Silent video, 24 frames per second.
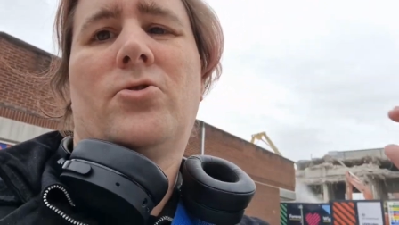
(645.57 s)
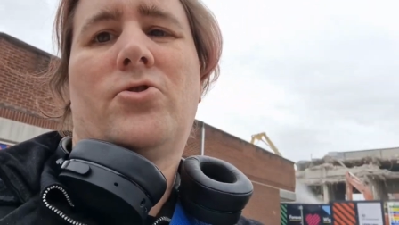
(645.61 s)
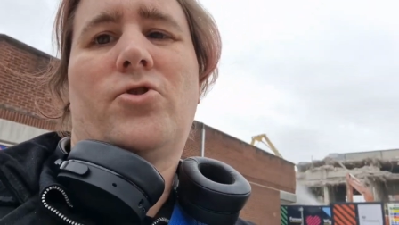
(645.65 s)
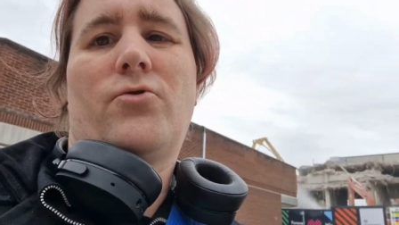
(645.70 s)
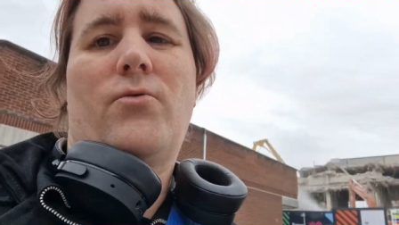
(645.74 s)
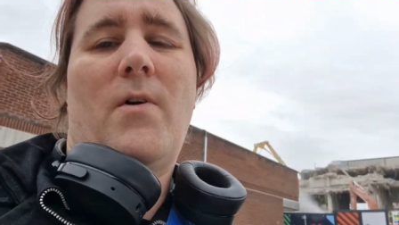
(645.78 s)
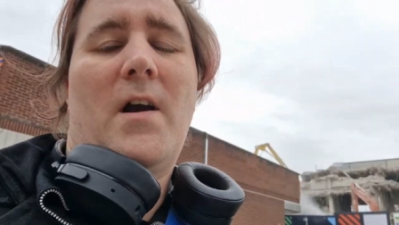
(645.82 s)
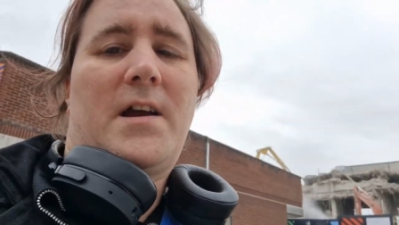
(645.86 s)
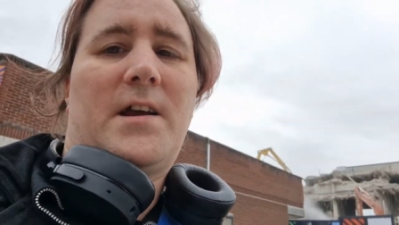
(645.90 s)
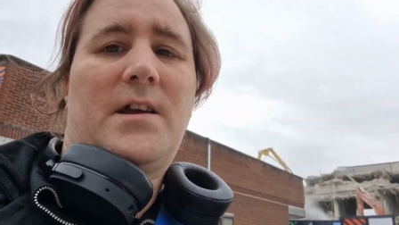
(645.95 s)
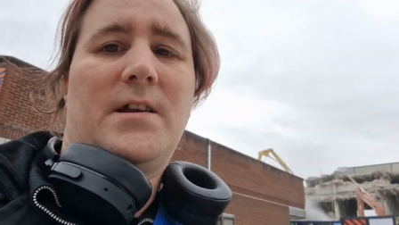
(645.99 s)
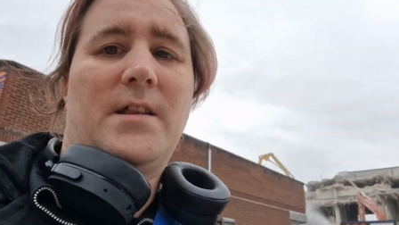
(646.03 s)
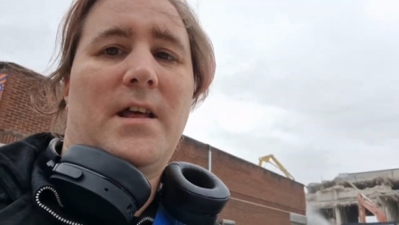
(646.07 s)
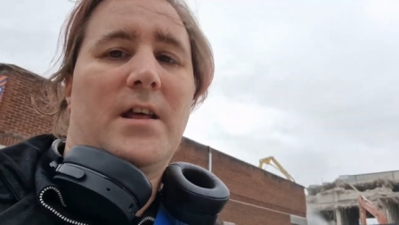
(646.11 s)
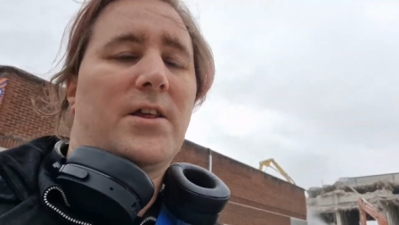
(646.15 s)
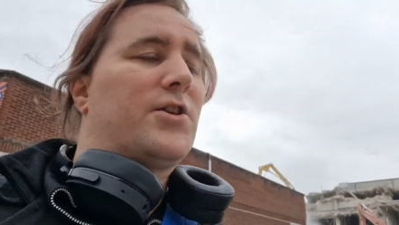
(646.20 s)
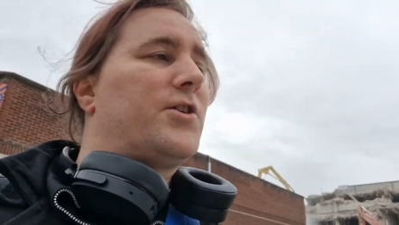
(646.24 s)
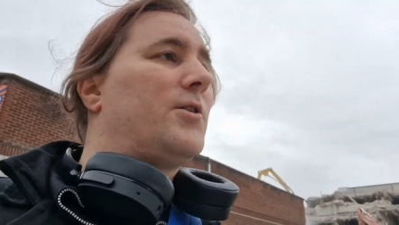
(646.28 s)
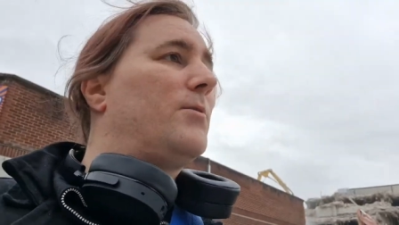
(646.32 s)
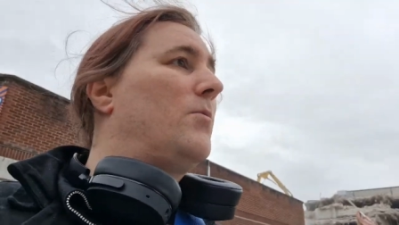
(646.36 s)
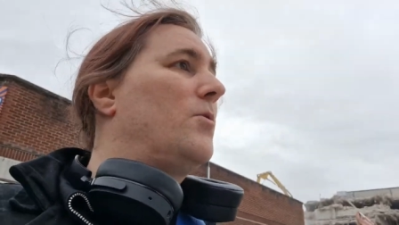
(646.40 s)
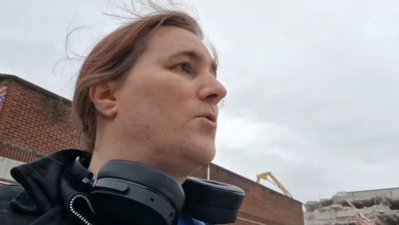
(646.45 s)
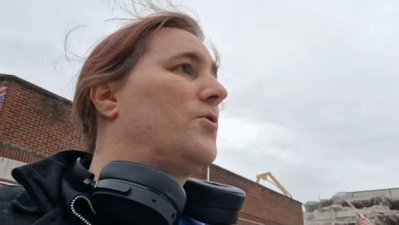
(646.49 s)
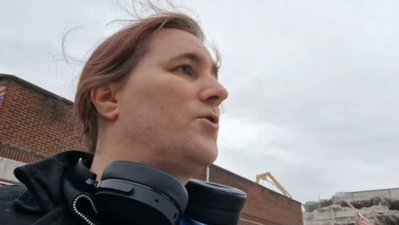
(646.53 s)
Do you reckon that
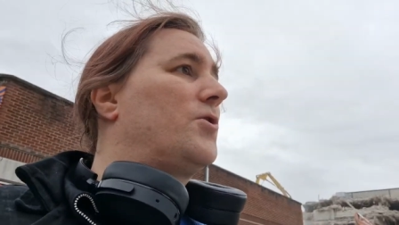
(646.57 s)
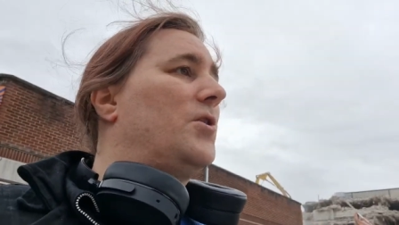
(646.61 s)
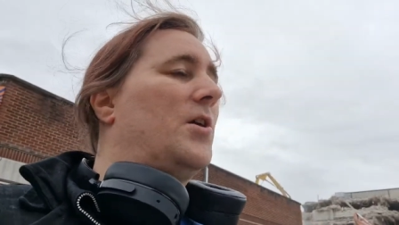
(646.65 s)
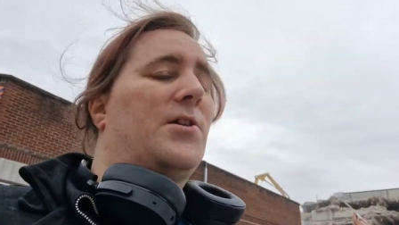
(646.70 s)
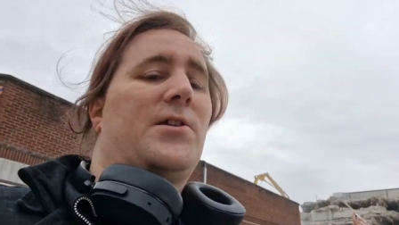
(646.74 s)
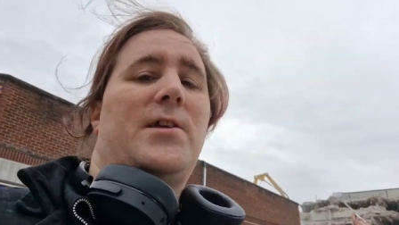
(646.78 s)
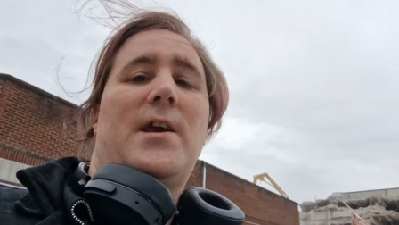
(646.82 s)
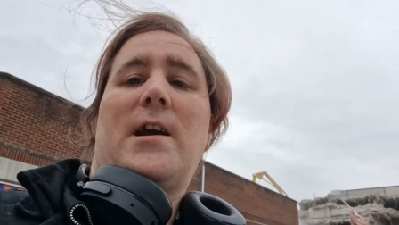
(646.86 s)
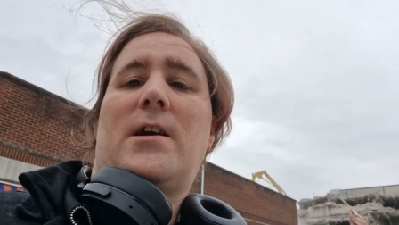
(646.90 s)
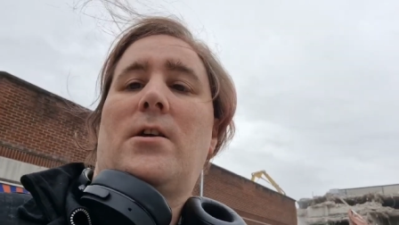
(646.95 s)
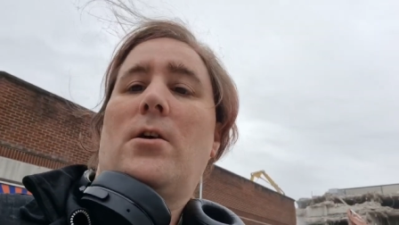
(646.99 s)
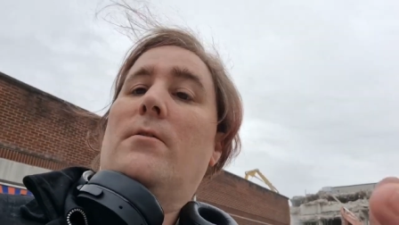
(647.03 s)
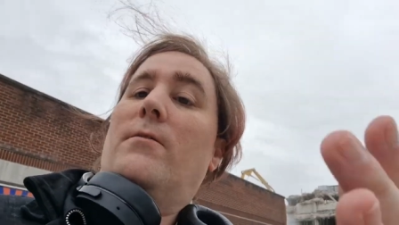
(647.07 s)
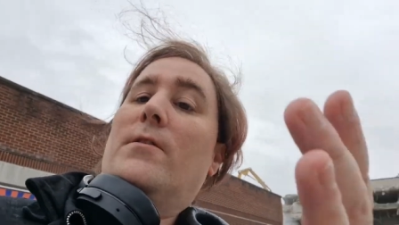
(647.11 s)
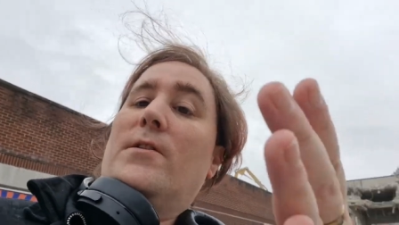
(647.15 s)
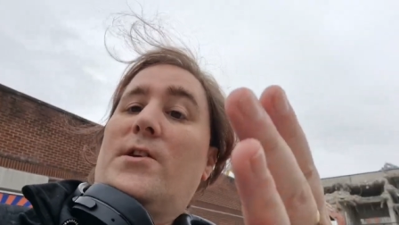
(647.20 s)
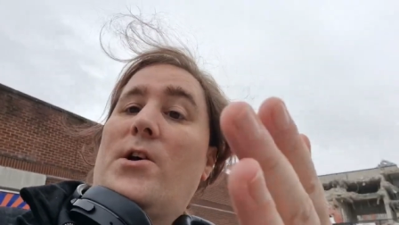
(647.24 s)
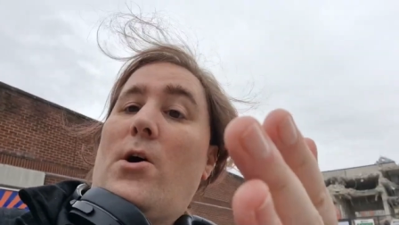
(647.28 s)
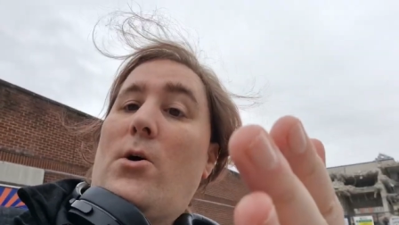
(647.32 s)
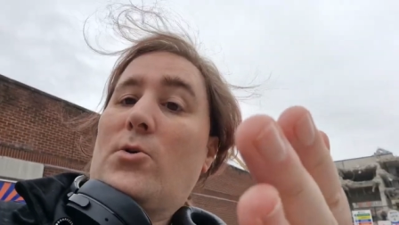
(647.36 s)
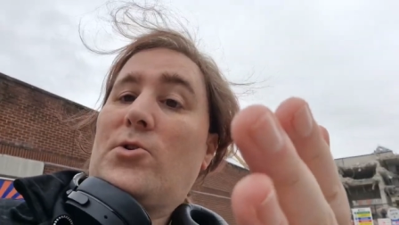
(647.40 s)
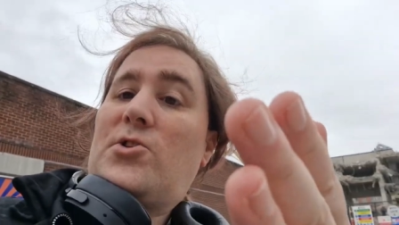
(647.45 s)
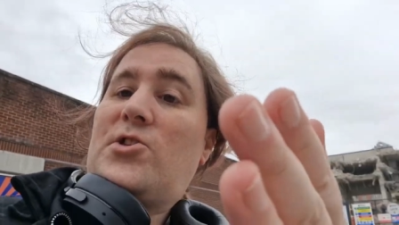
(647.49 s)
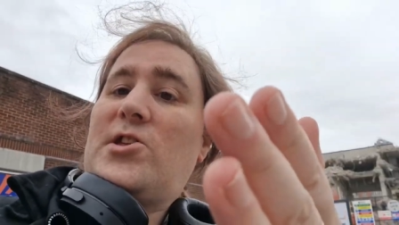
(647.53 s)
someone's going to take over
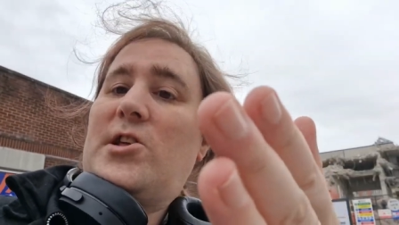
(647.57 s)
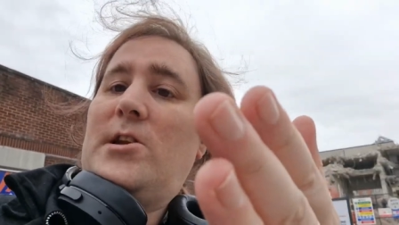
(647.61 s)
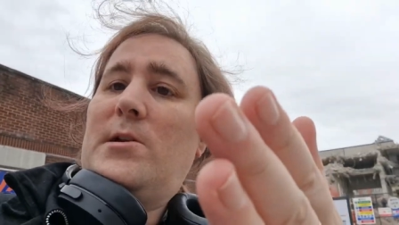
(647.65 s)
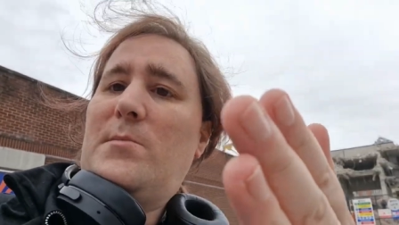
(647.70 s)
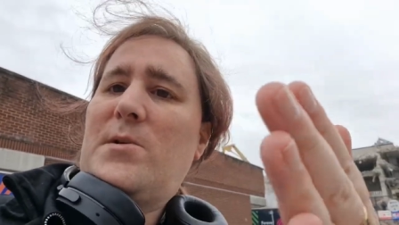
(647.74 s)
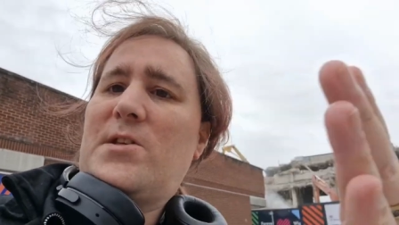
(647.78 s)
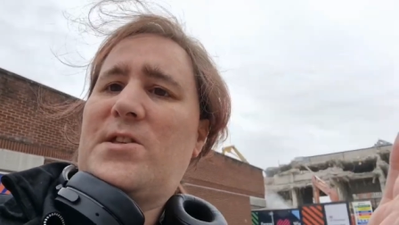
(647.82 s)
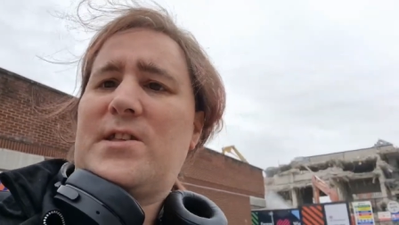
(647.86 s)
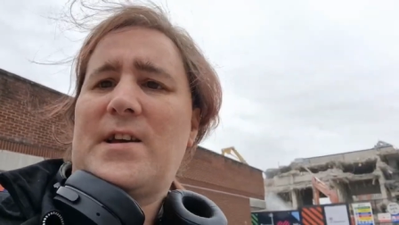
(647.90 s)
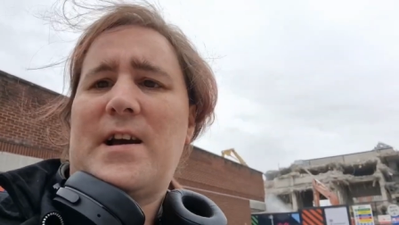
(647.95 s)
the old cinema